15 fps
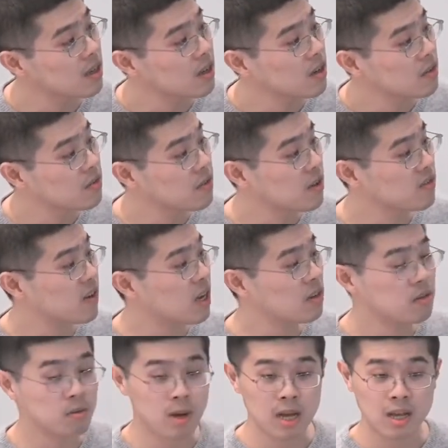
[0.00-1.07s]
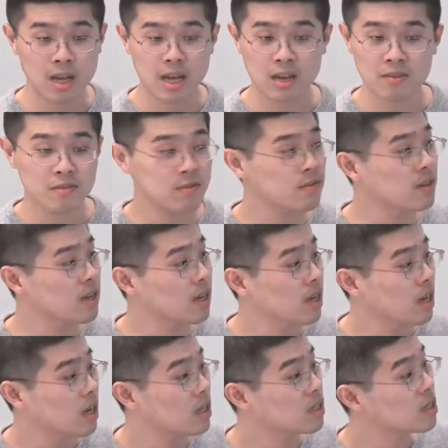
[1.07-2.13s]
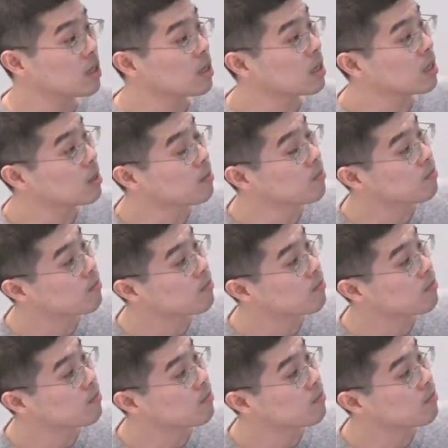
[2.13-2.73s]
for value one half, the